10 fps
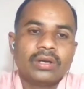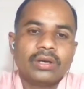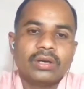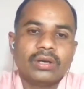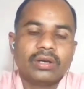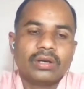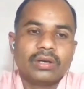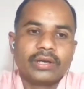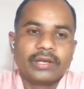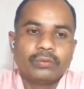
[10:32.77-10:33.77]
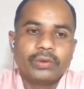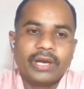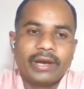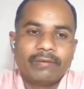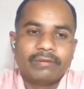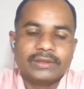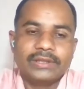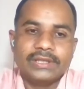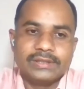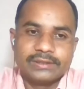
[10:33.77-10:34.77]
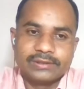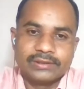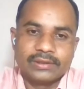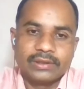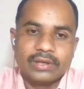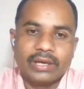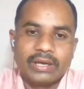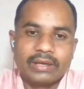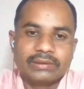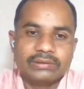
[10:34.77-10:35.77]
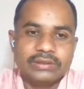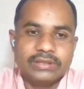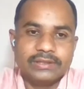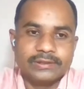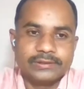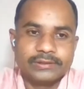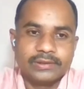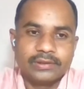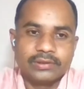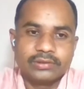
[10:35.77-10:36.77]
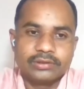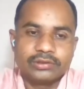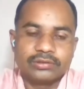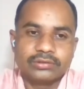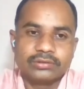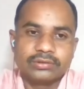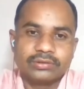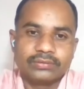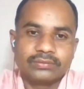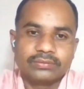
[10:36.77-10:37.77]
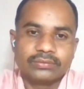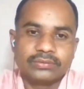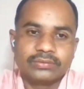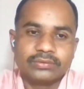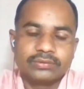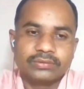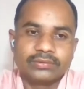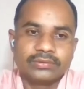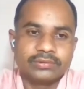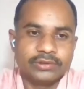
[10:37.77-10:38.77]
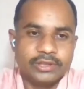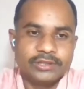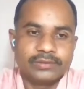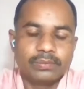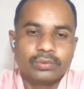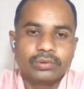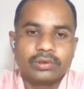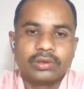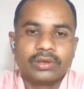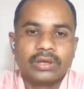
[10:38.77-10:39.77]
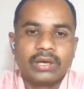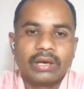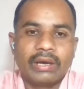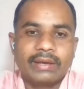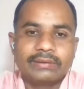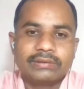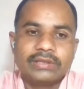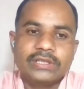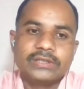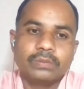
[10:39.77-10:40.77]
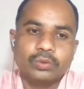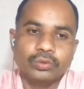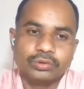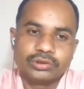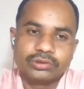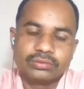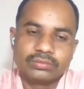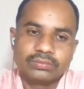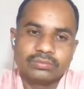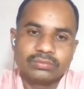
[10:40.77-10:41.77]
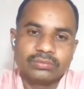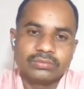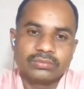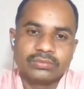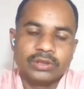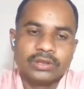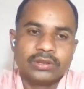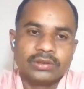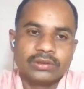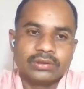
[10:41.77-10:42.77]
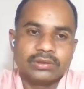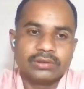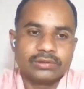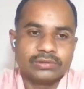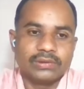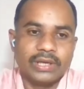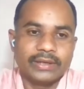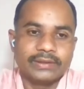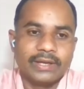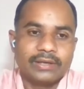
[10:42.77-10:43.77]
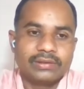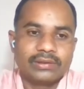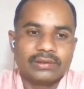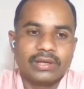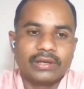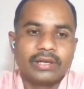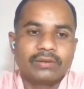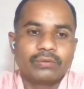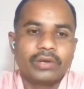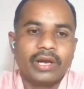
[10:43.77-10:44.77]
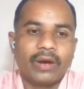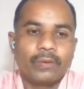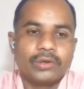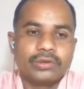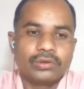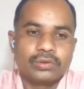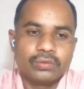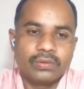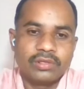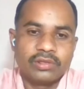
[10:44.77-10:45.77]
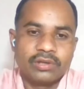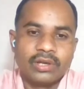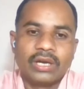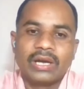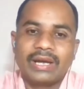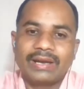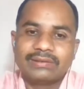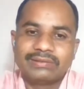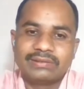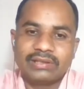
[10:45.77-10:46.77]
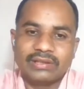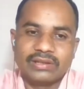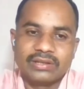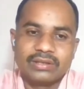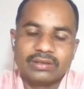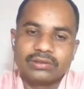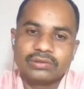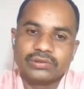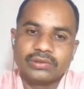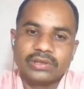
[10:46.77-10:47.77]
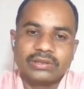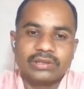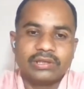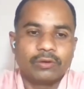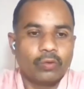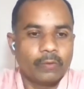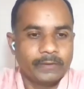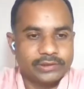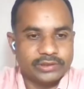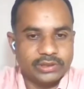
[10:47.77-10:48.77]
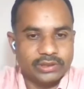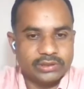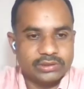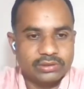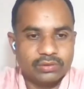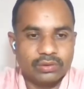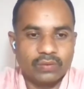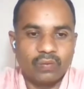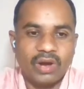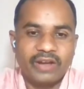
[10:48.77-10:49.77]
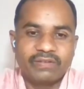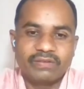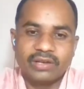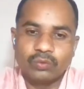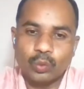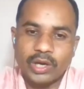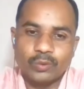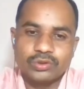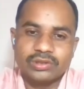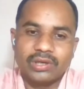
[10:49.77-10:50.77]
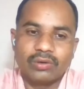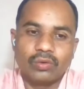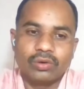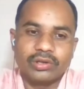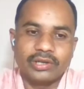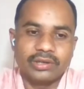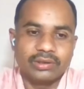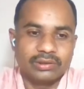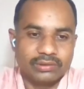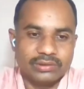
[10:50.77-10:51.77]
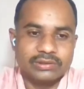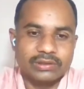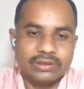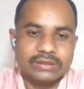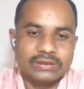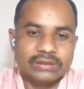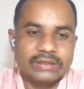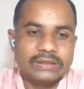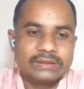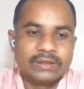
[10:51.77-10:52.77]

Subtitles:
Again we have a this and these. So this book and these books. So like that. Again we have a tooth and teeth. So internal vowel change. Wife and wives, I already discussed this.